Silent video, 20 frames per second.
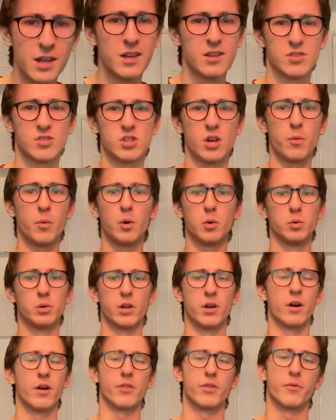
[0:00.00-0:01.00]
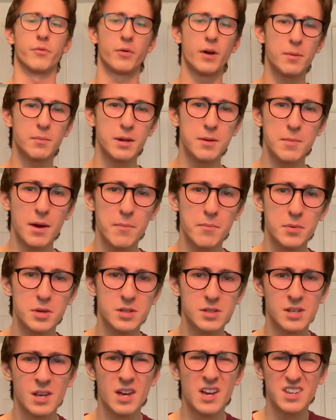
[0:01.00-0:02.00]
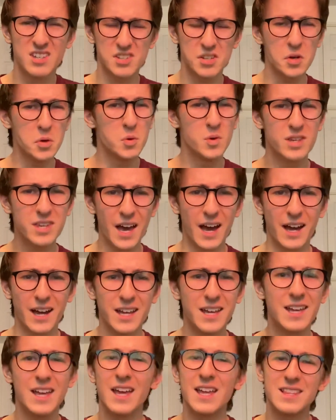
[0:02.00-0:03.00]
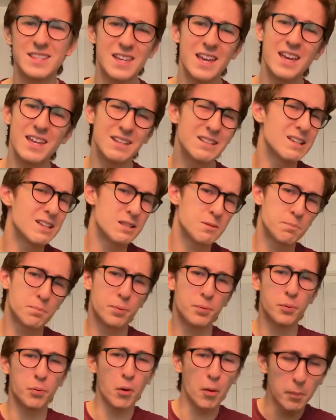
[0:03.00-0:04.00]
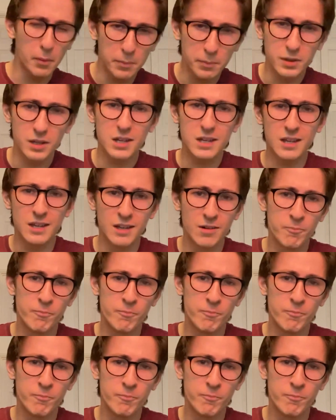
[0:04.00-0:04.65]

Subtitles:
so are all her other family members. So, yeah, it's probably